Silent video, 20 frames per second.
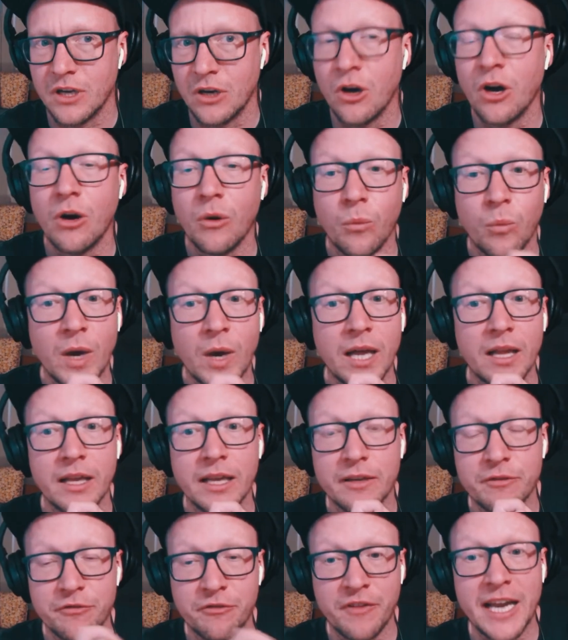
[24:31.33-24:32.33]
Oh,
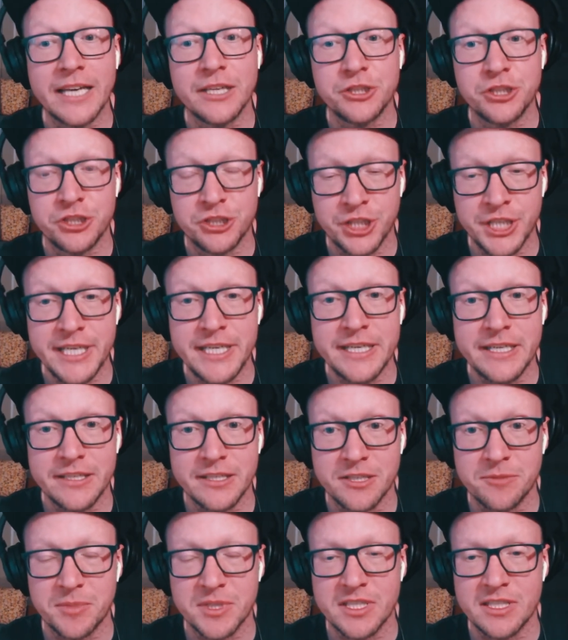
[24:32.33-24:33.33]
well, Fangshi
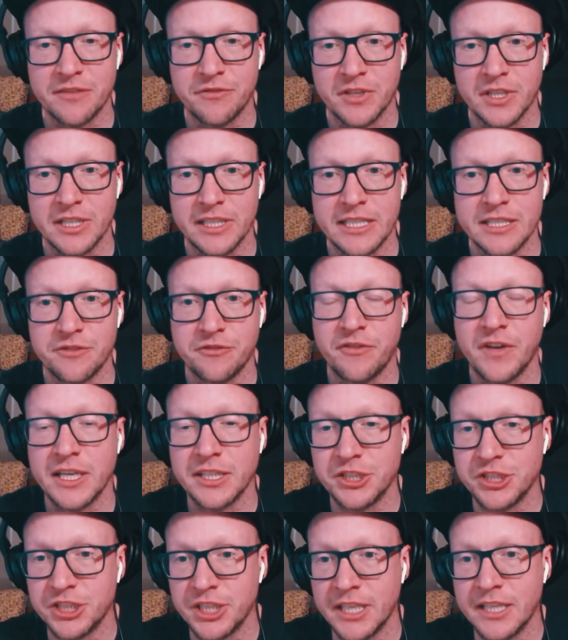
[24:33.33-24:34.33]
specifically. Is
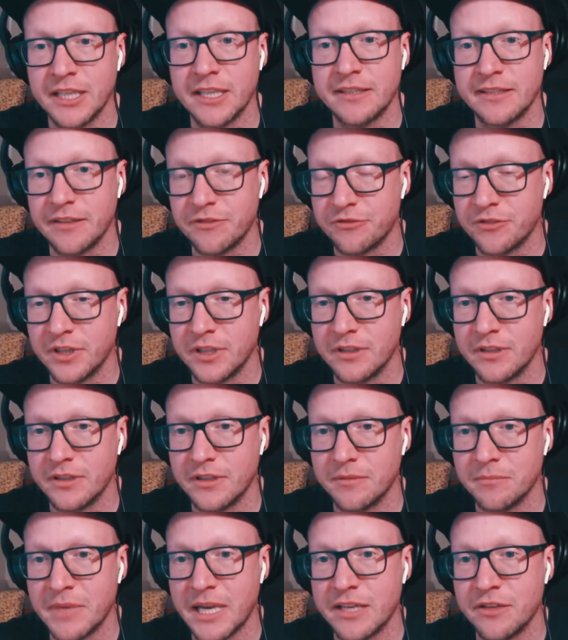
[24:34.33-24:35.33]
Fangshin a different
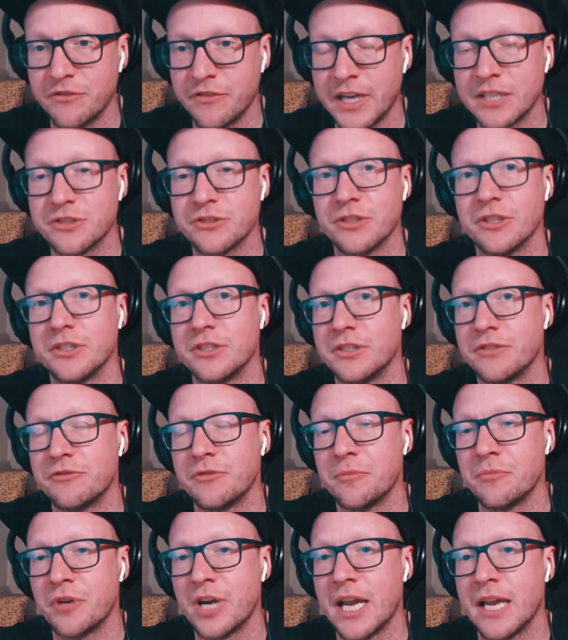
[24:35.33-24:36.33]
manufacturer, a
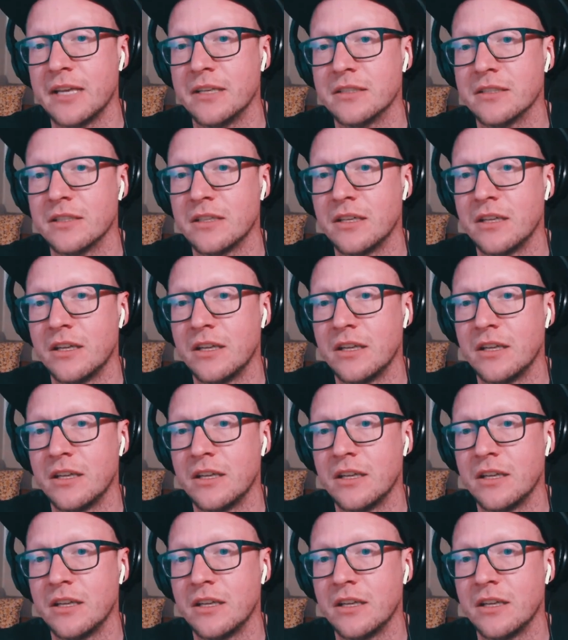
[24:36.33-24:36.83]
different brand?